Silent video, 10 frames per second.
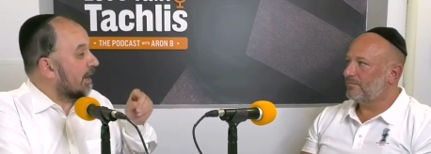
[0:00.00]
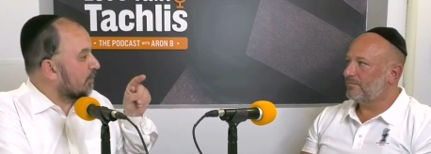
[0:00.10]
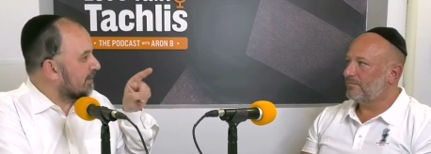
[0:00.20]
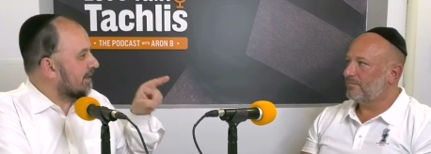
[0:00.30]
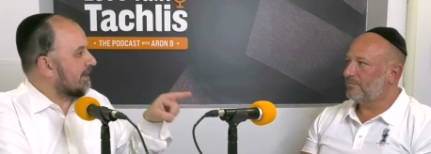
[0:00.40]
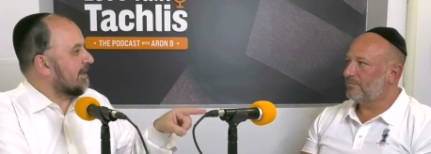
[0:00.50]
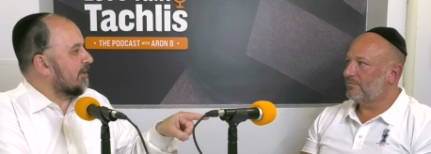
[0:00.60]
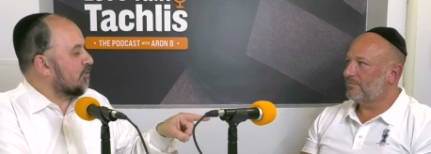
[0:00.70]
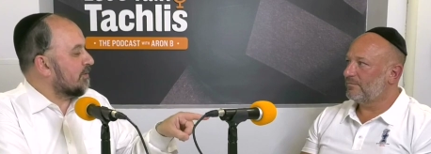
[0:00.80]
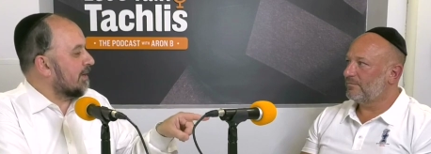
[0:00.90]
Speaker 1: I will not
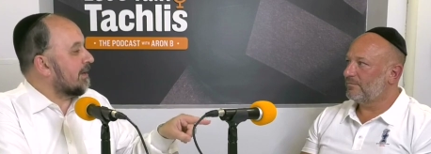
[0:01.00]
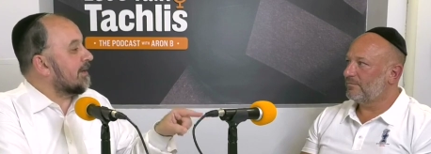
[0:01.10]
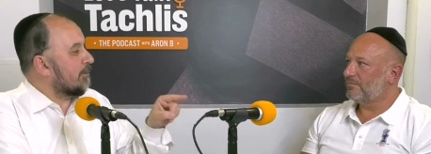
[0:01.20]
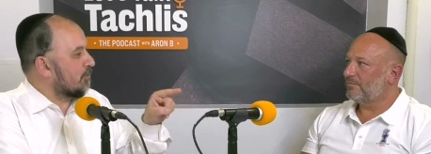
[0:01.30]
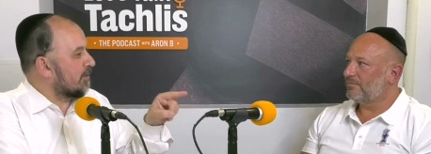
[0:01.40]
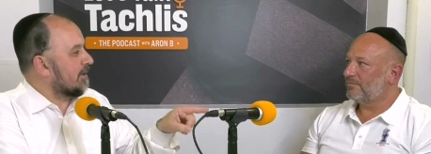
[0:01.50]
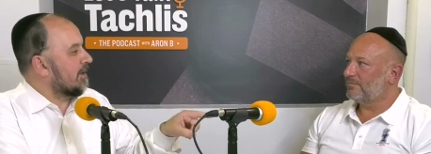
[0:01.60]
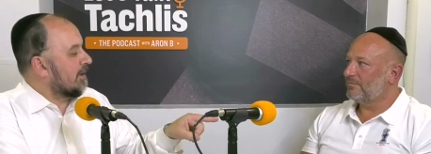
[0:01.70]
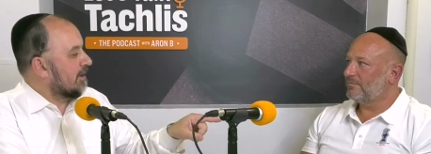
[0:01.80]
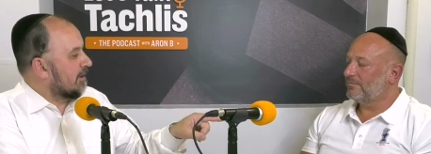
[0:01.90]
let you down. And I'm going to
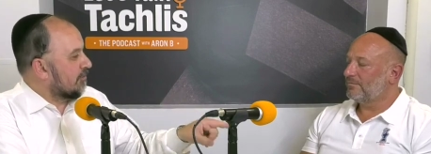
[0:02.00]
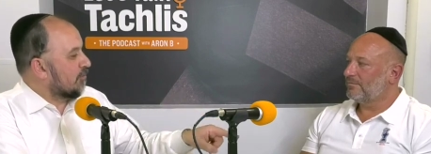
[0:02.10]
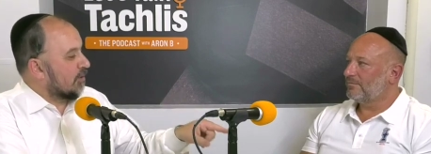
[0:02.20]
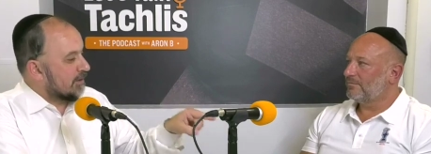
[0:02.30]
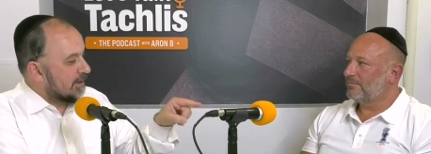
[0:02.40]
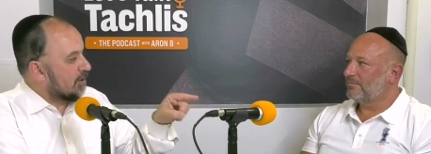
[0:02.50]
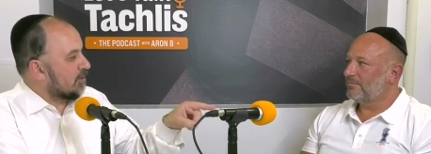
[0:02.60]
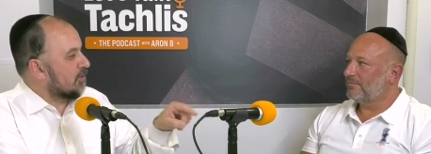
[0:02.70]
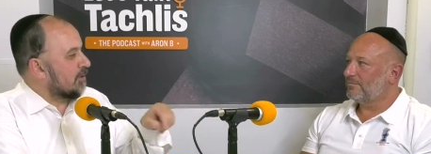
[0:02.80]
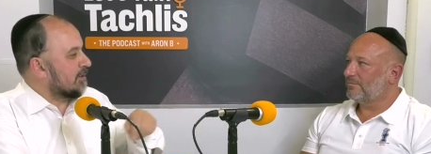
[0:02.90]
run and
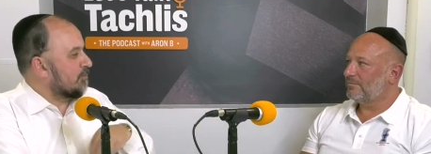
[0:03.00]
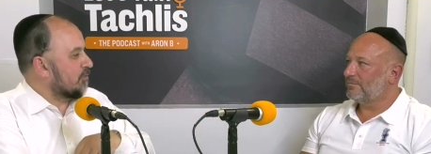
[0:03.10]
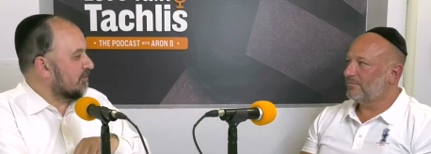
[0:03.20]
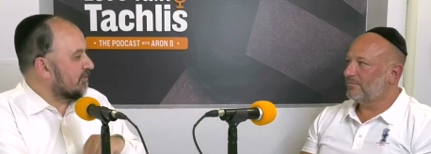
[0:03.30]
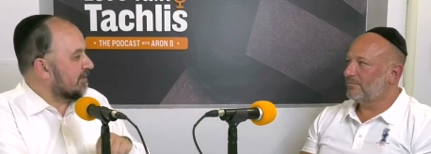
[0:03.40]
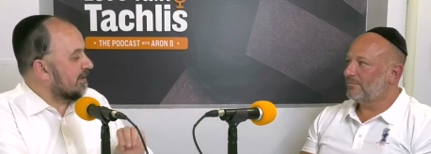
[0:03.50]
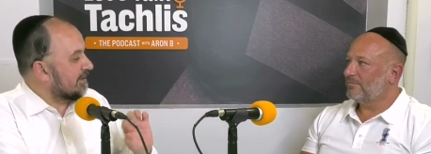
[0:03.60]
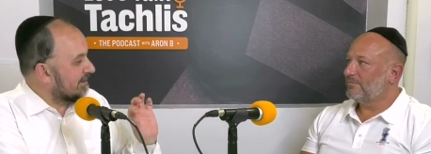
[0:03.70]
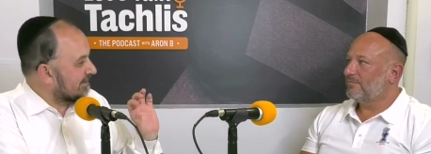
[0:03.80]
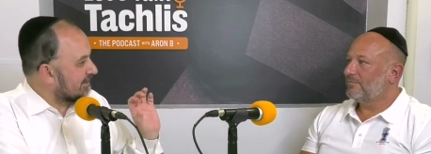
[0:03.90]
conduct a beautiful day.
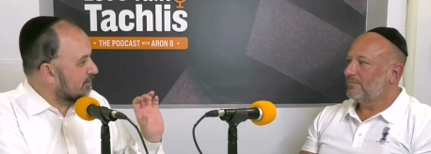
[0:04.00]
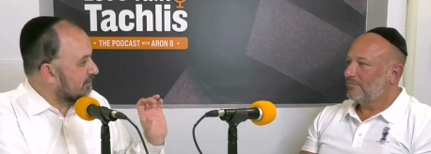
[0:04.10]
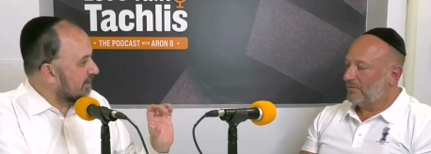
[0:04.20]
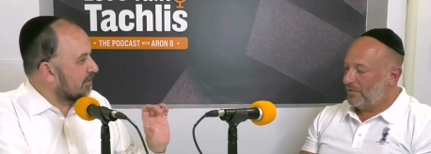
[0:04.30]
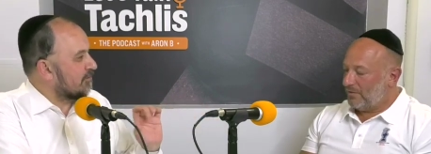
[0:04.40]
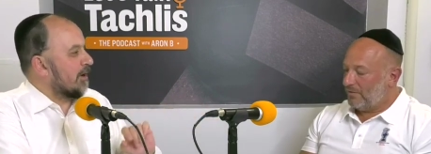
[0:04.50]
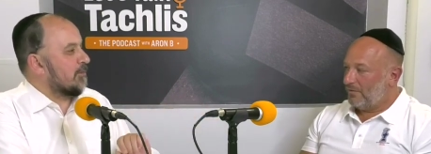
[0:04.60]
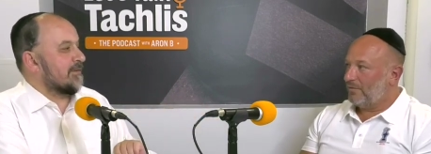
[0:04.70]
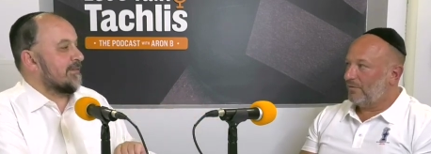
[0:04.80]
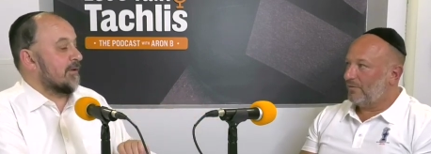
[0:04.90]
That's the meaning of
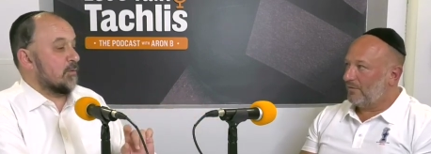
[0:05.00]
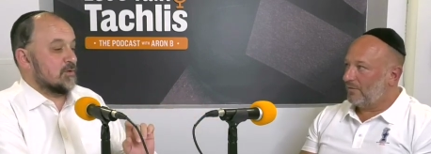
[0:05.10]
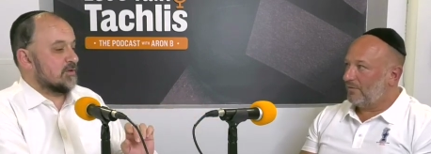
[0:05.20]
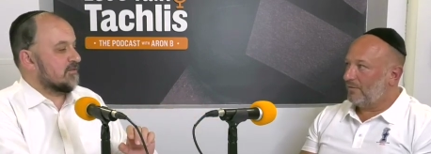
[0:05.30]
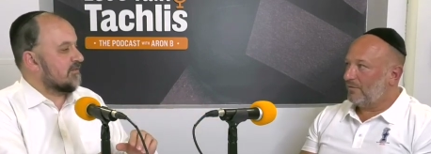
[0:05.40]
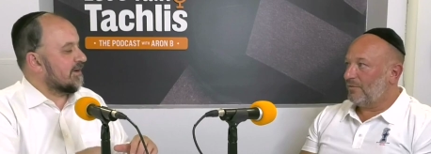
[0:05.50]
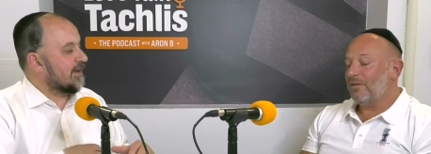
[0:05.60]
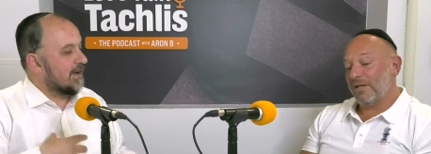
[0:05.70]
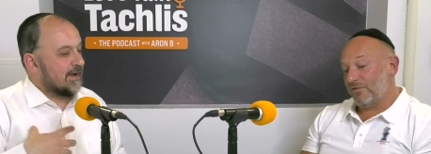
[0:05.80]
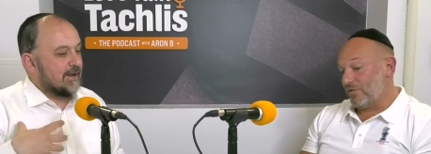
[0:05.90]
Ravana Sech, which is very
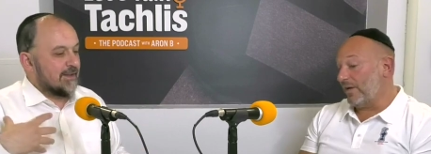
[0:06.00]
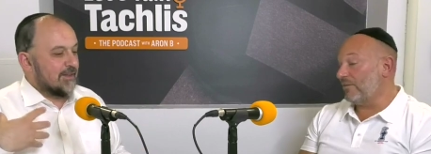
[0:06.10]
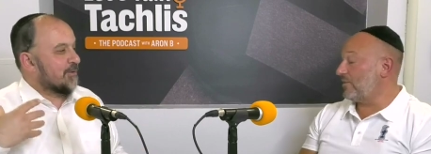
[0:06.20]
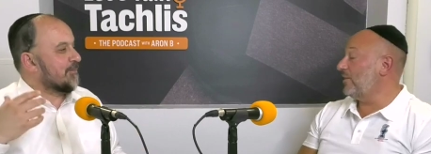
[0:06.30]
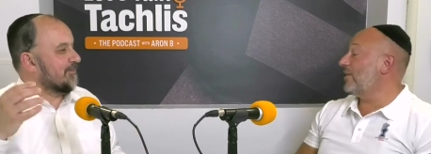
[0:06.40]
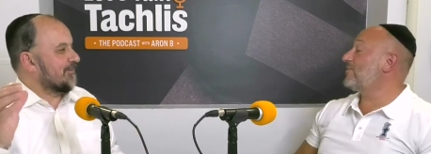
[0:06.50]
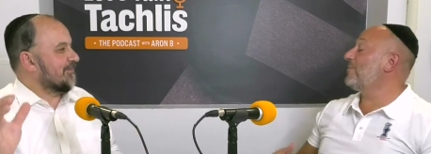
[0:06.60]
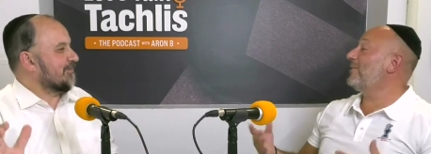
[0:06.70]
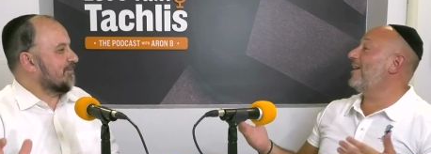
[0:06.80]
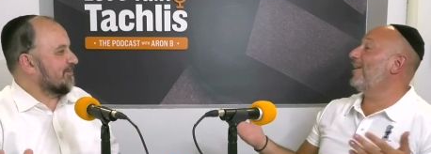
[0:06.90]
okay.
Speaker 2: So I see that's
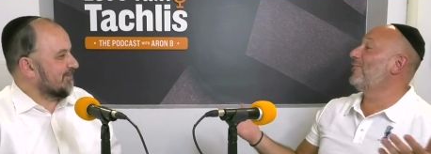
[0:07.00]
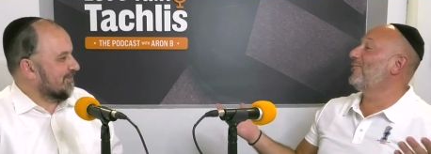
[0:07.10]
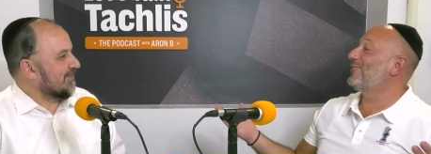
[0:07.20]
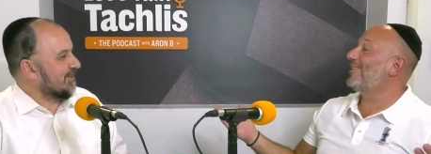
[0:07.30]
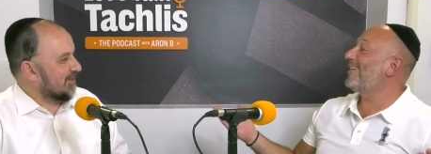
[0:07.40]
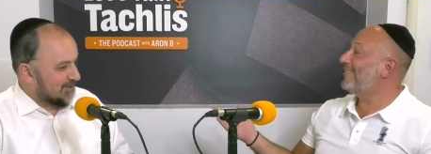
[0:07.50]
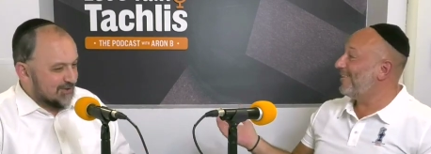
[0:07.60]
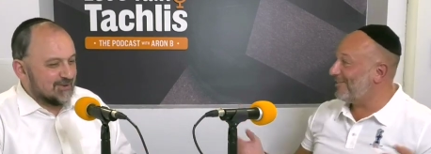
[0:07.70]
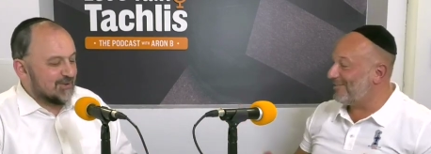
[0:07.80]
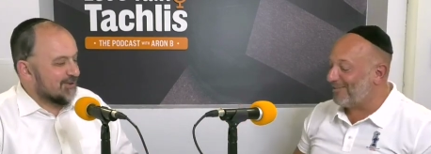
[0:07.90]
something I learned today.
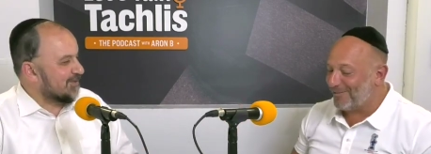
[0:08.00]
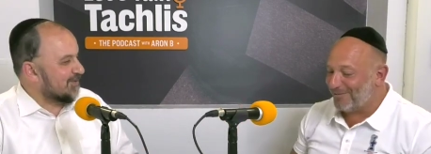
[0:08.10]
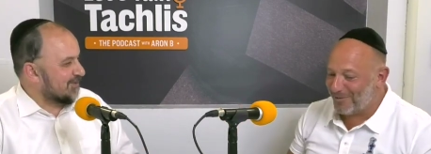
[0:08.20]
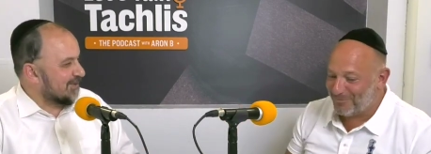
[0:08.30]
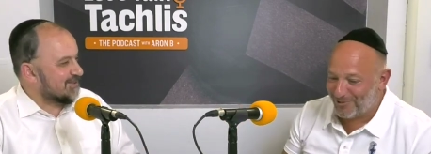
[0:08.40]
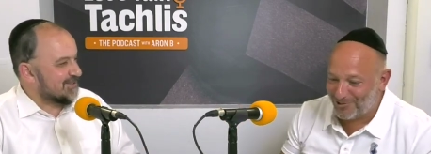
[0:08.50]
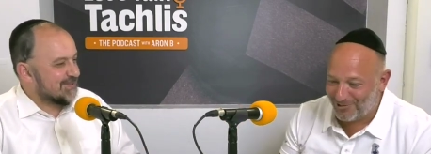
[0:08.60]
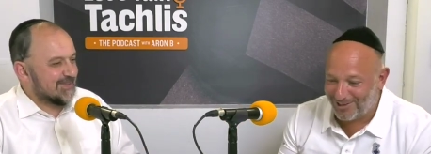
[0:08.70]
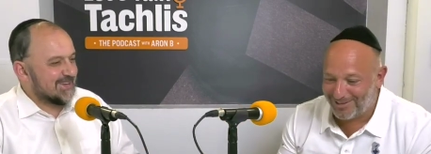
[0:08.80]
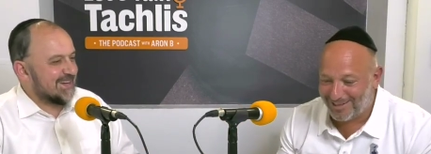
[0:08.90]
Good, Thank good. Well,
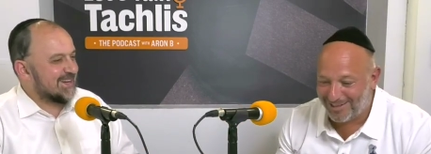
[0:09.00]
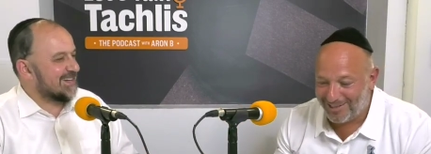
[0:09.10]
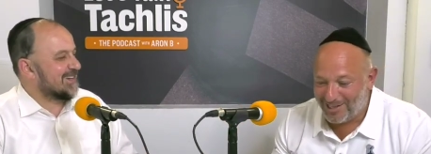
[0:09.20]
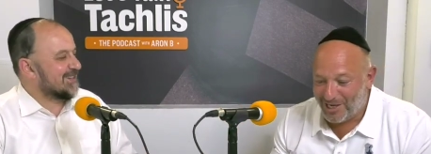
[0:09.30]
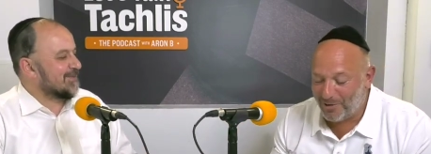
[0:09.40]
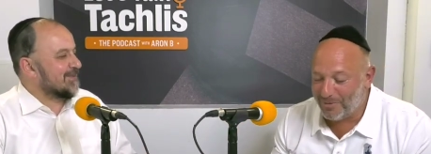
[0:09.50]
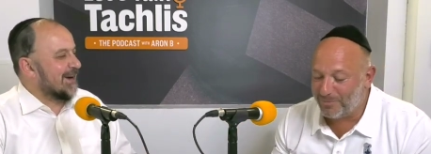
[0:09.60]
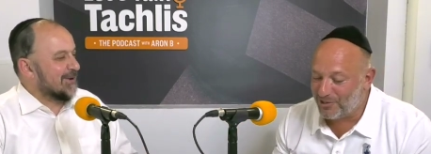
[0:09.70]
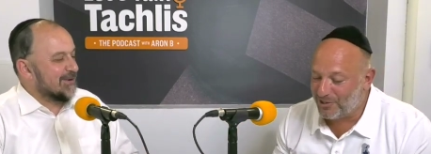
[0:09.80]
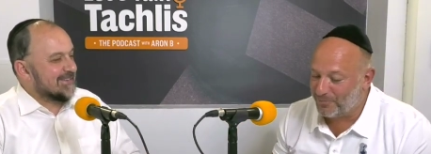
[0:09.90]
okay.
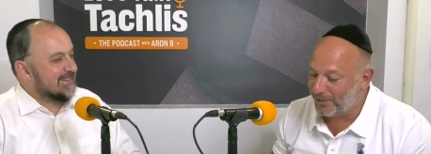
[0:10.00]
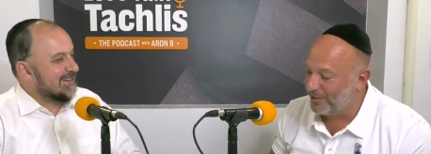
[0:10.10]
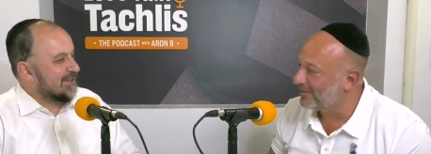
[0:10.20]
Tomorrow I mean, you'll say